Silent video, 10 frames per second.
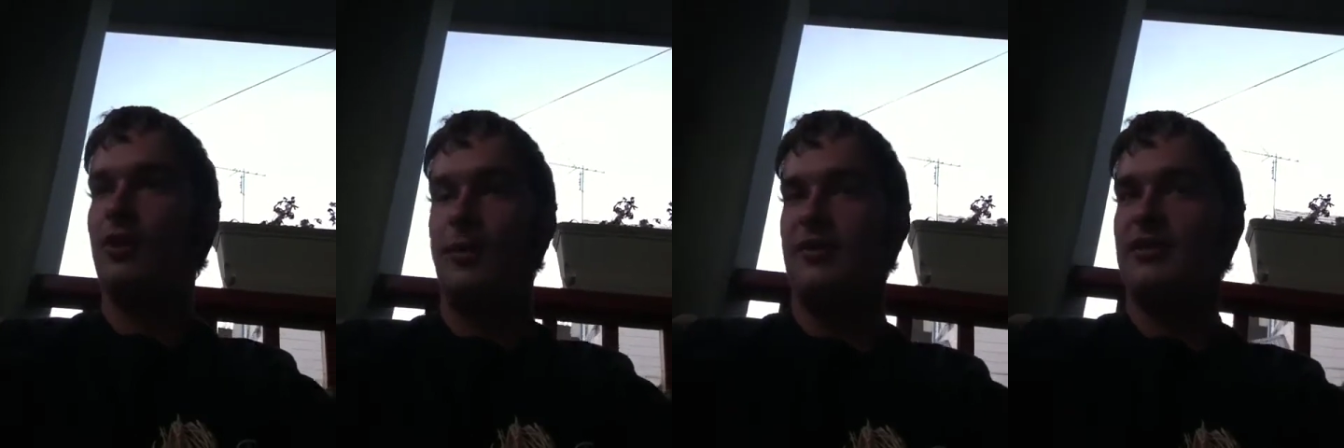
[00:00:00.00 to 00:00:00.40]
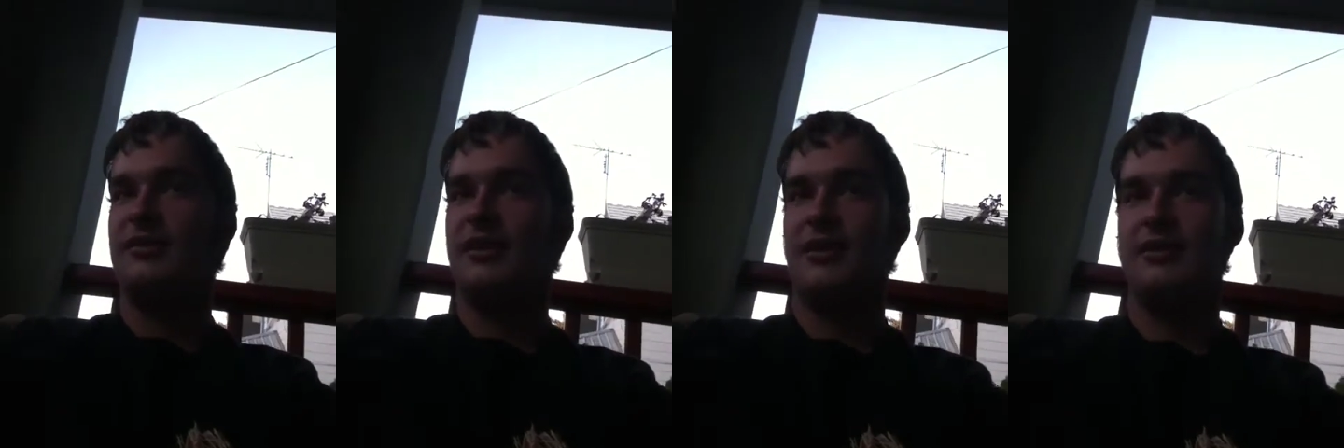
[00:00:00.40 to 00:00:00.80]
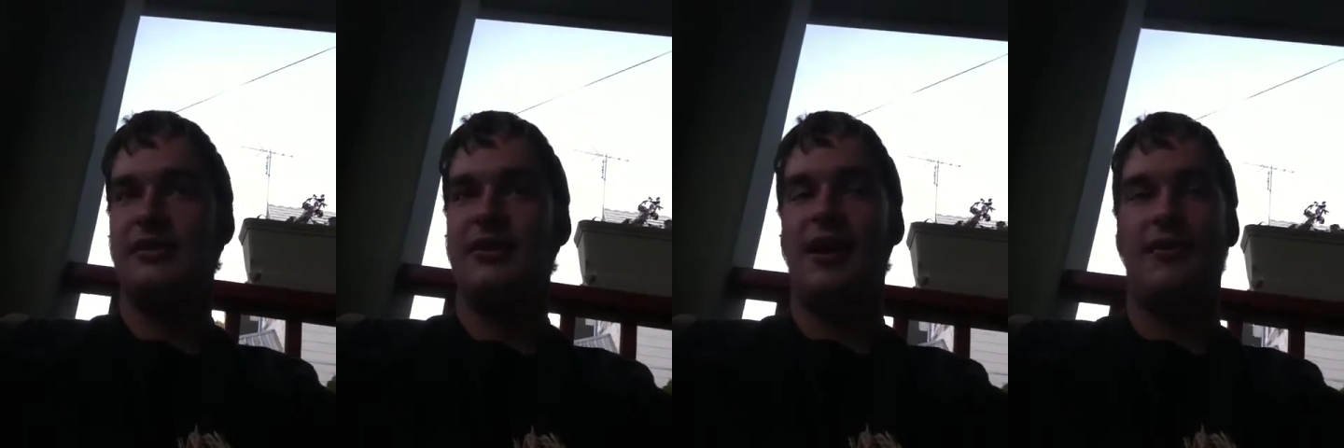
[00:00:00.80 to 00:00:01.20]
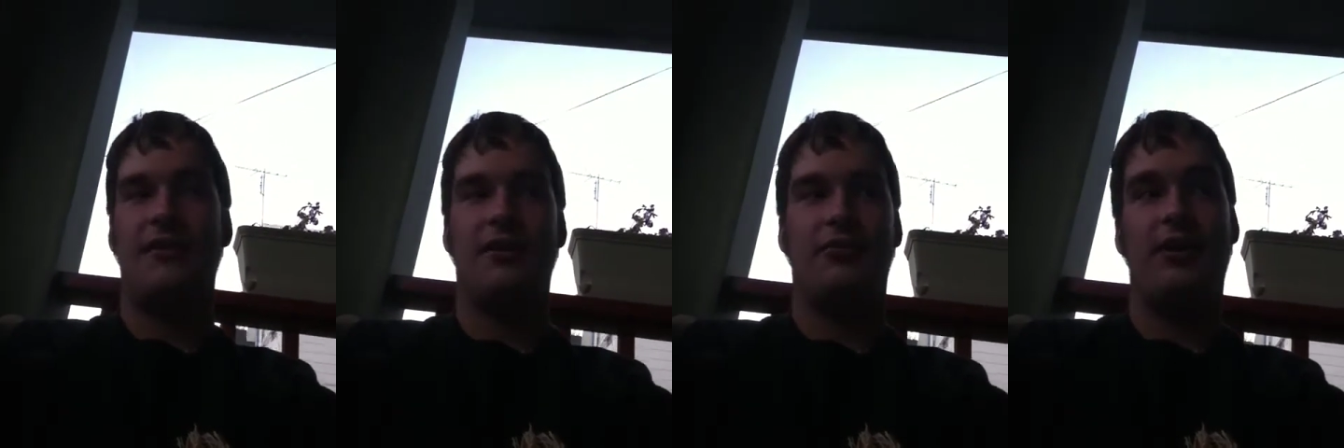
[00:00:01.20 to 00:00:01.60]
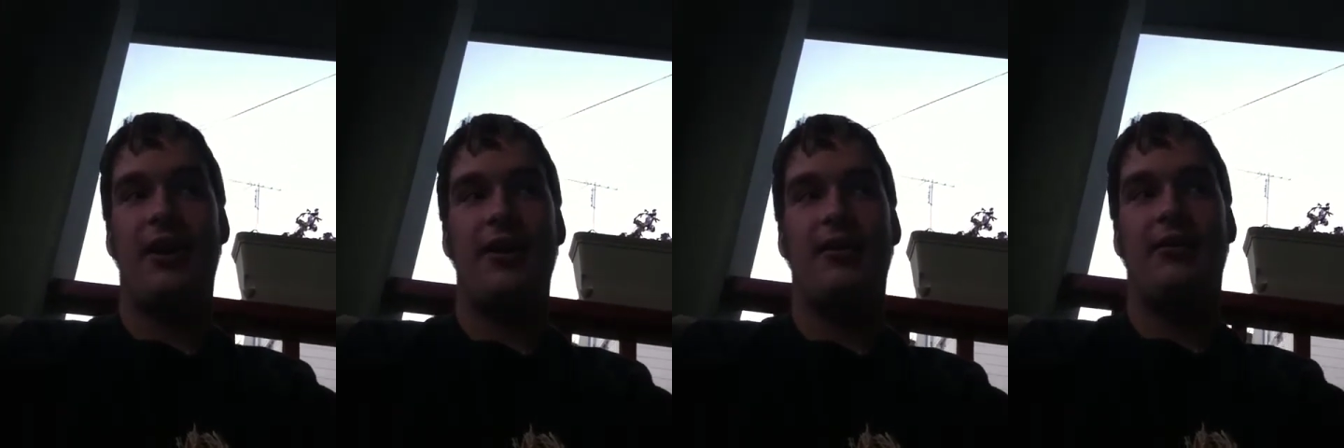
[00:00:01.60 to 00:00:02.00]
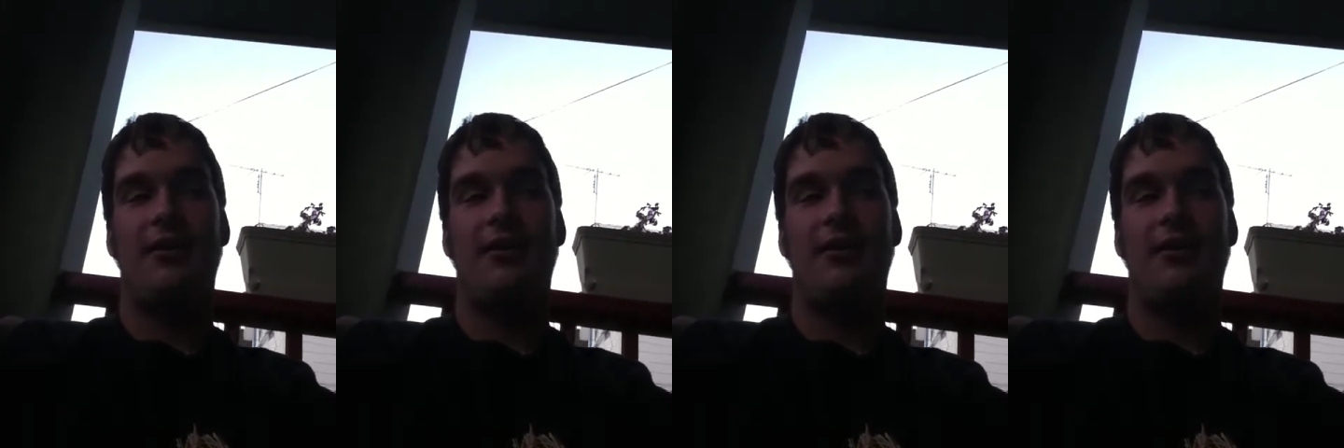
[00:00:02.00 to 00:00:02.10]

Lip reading: I mean, they see that and they cry.